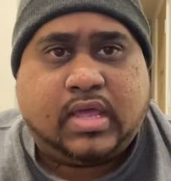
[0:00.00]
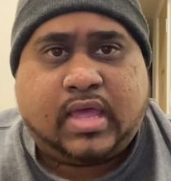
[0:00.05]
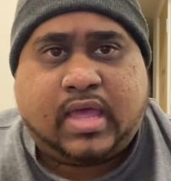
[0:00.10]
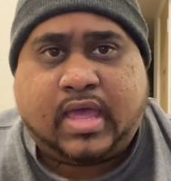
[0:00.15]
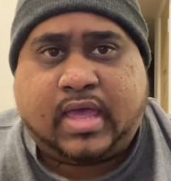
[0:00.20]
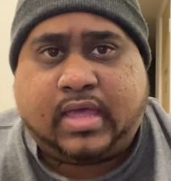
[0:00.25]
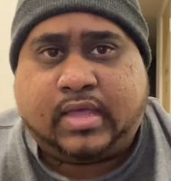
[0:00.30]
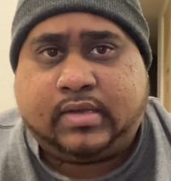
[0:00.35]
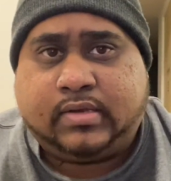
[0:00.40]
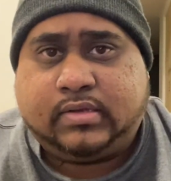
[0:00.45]

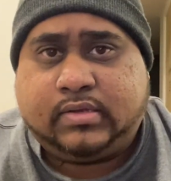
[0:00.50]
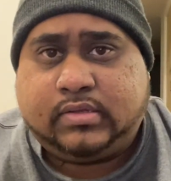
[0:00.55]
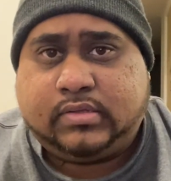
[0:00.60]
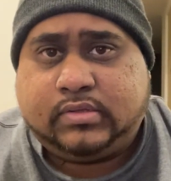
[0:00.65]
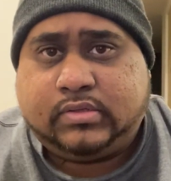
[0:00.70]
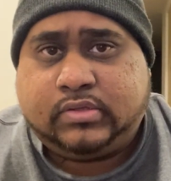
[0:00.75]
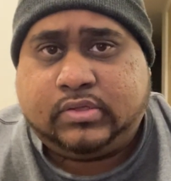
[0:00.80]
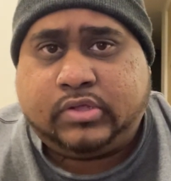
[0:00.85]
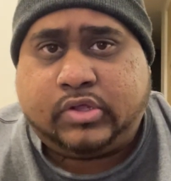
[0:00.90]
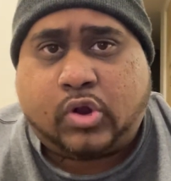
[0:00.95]
And,
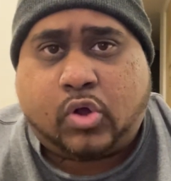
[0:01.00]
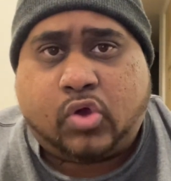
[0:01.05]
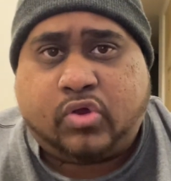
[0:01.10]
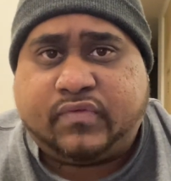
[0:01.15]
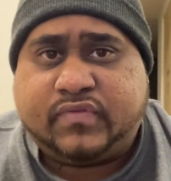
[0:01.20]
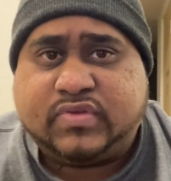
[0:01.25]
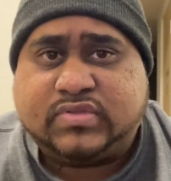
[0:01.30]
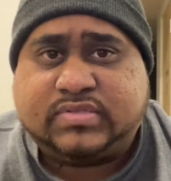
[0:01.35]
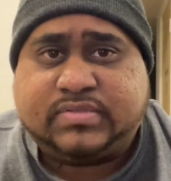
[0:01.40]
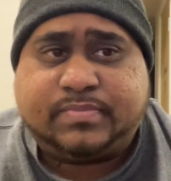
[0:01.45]
you know, all of
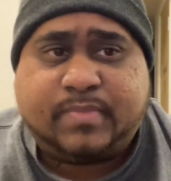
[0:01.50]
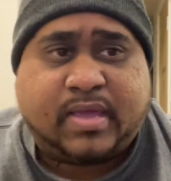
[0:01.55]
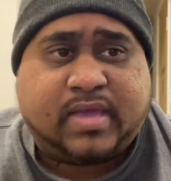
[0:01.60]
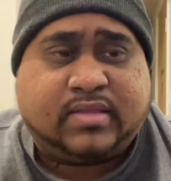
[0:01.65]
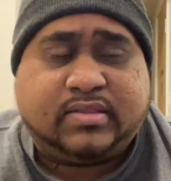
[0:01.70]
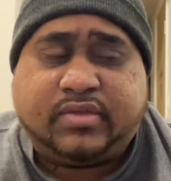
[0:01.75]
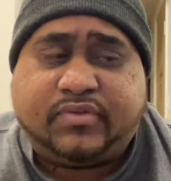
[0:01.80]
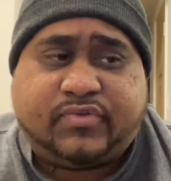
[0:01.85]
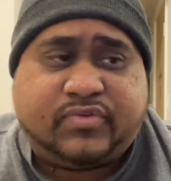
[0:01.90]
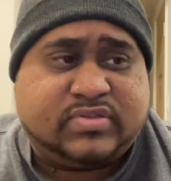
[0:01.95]
us make a
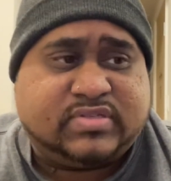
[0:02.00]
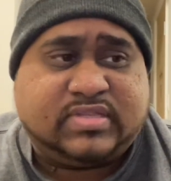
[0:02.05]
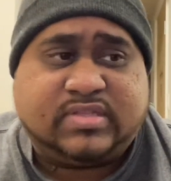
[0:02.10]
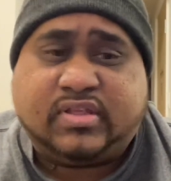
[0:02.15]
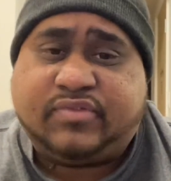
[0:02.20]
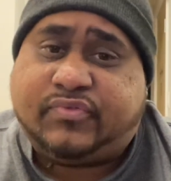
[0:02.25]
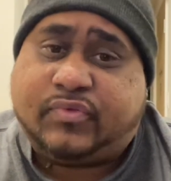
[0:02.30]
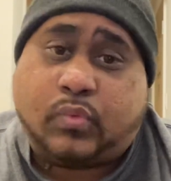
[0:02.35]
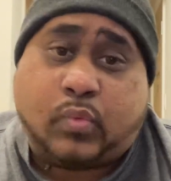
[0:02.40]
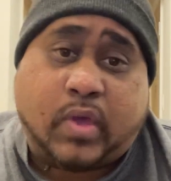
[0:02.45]
difference in
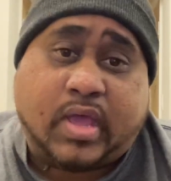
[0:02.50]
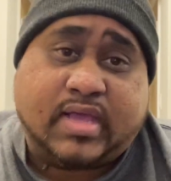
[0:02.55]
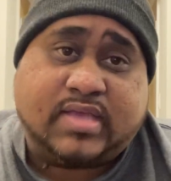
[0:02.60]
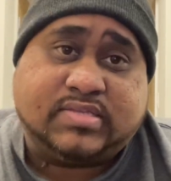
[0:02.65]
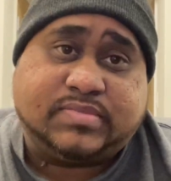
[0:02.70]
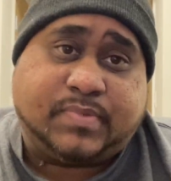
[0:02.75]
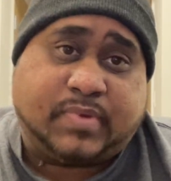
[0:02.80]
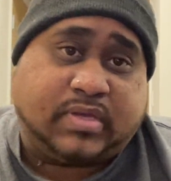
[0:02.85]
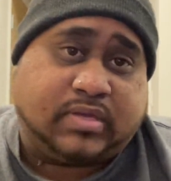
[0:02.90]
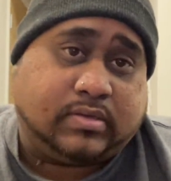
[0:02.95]
different ways,
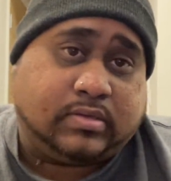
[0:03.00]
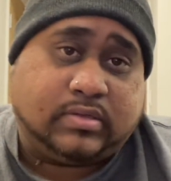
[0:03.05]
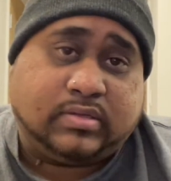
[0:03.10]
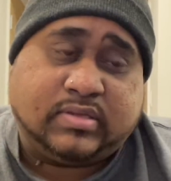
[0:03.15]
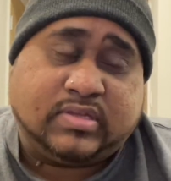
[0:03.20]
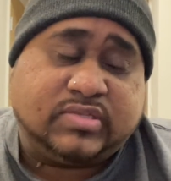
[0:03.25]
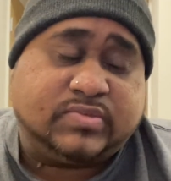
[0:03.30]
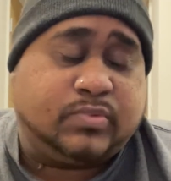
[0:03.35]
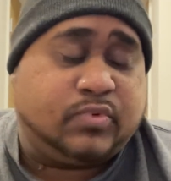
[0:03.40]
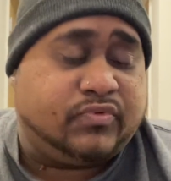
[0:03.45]
but
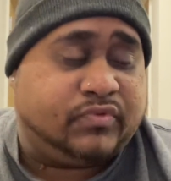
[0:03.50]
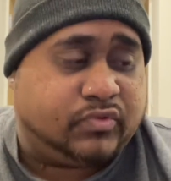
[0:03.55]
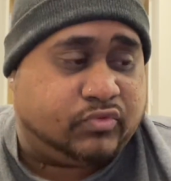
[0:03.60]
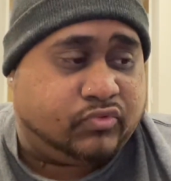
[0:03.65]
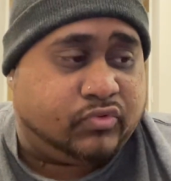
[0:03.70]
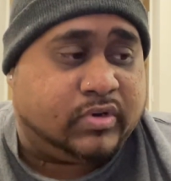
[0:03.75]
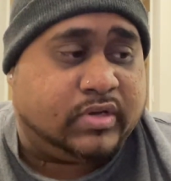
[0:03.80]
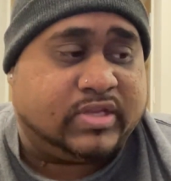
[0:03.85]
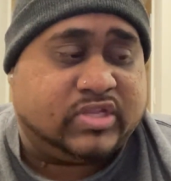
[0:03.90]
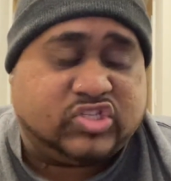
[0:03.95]
this movie
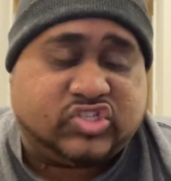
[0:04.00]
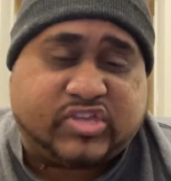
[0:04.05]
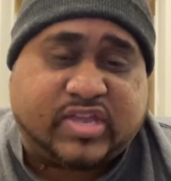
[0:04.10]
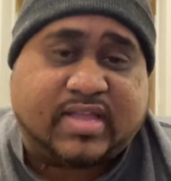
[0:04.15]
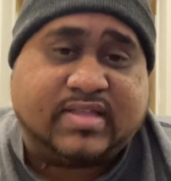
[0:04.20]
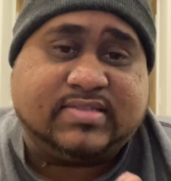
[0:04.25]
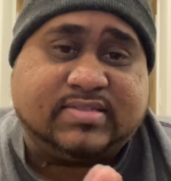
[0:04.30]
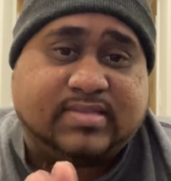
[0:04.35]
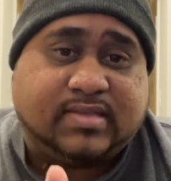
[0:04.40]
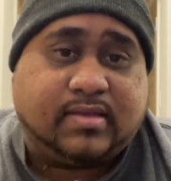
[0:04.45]
really
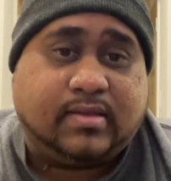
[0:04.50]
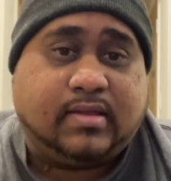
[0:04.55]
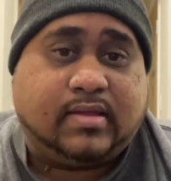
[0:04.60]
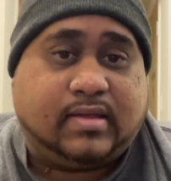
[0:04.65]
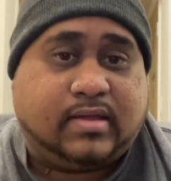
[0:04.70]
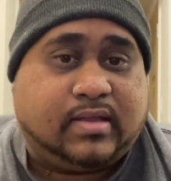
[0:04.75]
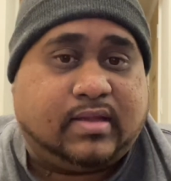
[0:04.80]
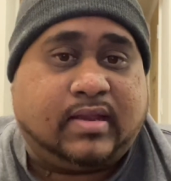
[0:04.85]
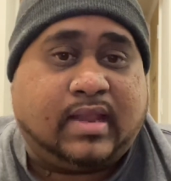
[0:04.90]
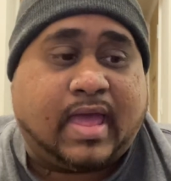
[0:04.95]
sheds
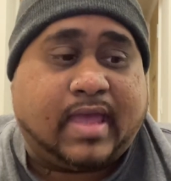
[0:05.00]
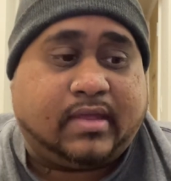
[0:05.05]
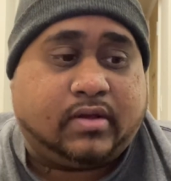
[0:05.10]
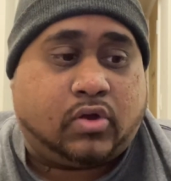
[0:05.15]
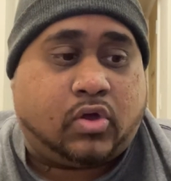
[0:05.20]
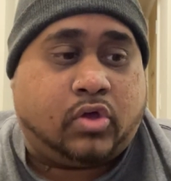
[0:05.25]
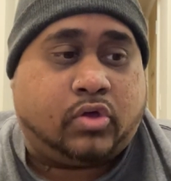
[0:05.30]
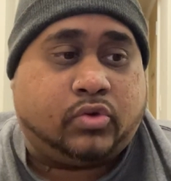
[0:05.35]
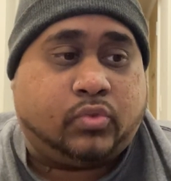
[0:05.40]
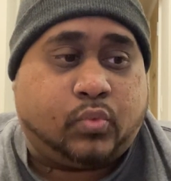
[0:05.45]
light
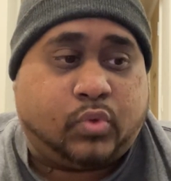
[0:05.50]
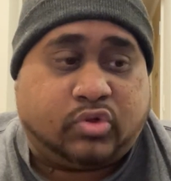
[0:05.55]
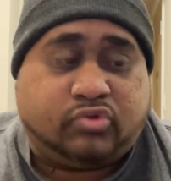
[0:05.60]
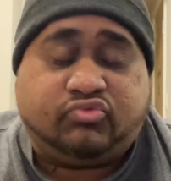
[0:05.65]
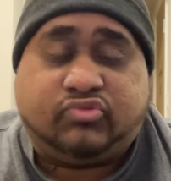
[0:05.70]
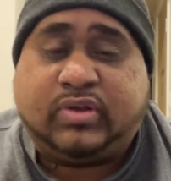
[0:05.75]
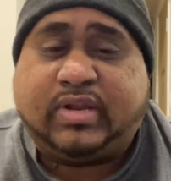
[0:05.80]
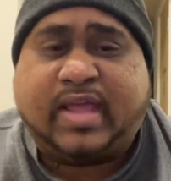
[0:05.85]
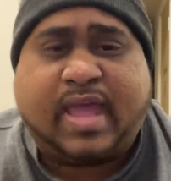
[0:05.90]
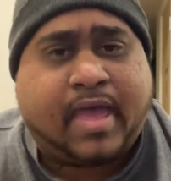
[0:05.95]
on what
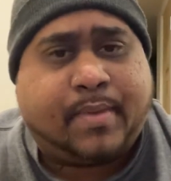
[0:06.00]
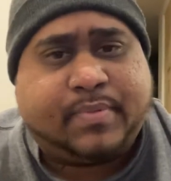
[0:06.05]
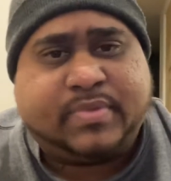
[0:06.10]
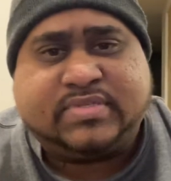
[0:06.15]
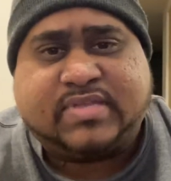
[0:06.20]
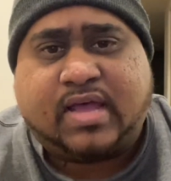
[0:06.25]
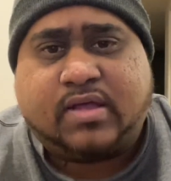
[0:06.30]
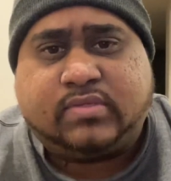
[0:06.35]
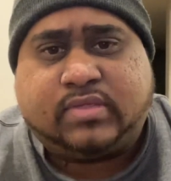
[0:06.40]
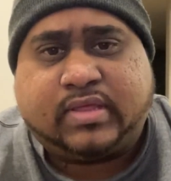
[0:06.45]
really happens
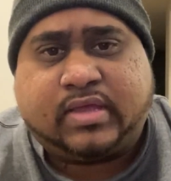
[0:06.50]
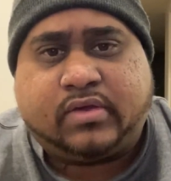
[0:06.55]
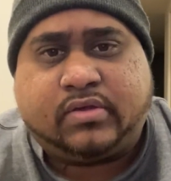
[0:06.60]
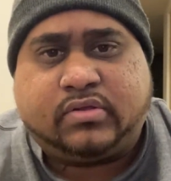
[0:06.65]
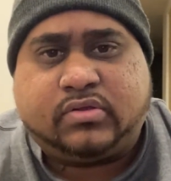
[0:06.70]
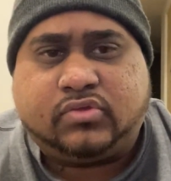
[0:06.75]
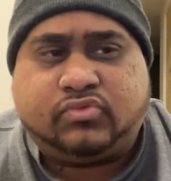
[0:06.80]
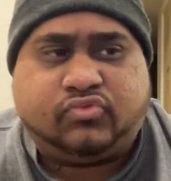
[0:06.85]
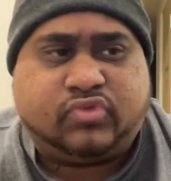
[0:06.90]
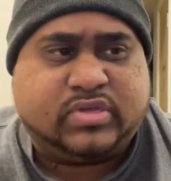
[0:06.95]
out there
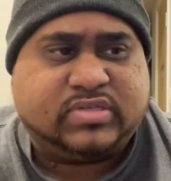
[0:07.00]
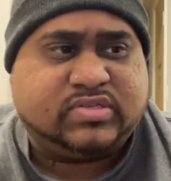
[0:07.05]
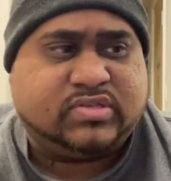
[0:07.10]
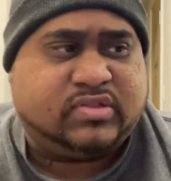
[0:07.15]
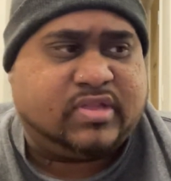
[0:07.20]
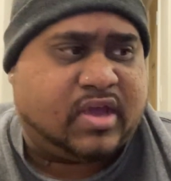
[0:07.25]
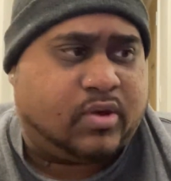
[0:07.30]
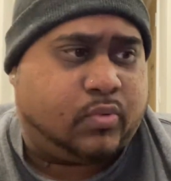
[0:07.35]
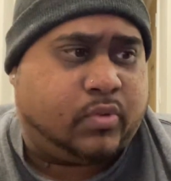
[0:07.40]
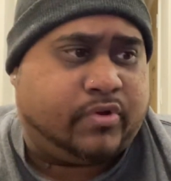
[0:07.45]
and the reason
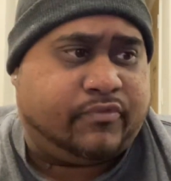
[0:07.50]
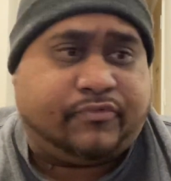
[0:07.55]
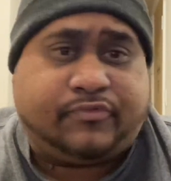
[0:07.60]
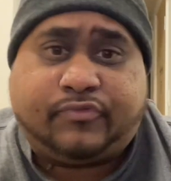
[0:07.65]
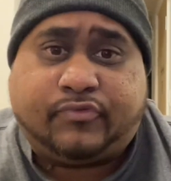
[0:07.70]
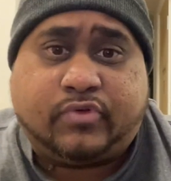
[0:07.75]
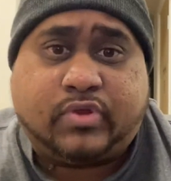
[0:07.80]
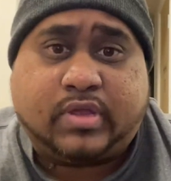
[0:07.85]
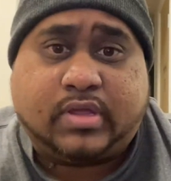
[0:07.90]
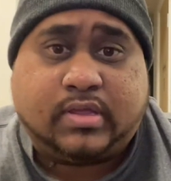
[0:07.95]
that we're
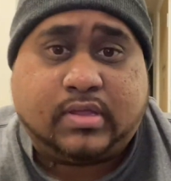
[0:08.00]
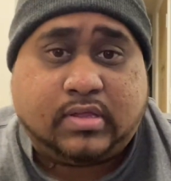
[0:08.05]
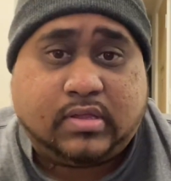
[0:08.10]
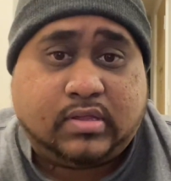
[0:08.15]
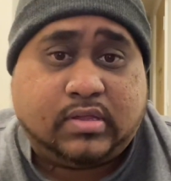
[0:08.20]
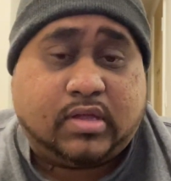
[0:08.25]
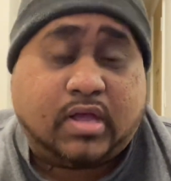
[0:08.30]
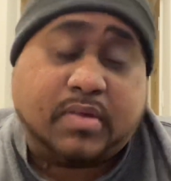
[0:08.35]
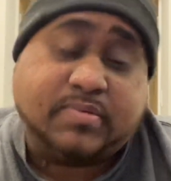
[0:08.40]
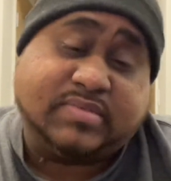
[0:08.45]
free
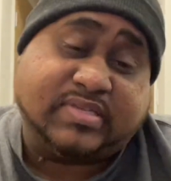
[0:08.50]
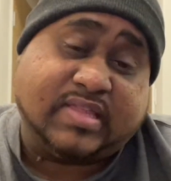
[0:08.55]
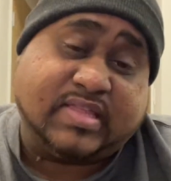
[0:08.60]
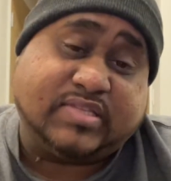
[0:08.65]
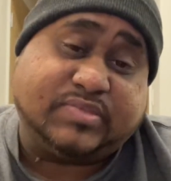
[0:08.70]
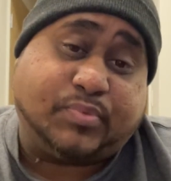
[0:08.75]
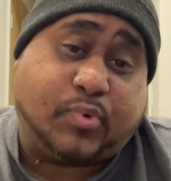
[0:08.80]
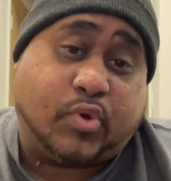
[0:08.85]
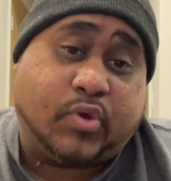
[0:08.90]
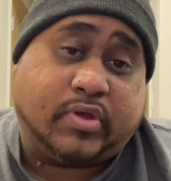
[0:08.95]
up to this
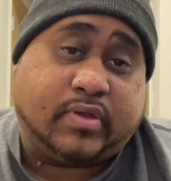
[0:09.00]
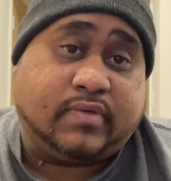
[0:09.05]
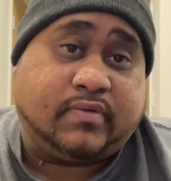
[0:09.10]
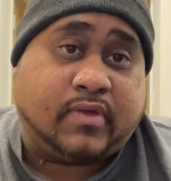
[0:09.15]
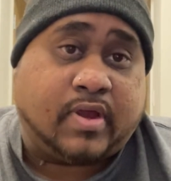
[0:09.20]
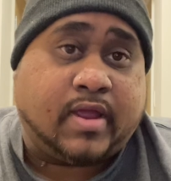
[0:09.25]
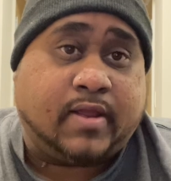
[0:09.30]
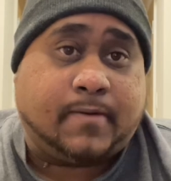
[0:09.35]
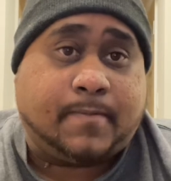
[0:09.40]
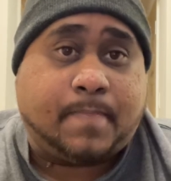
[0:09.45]
point,
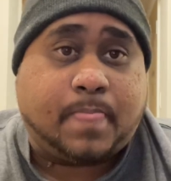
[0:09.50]
right?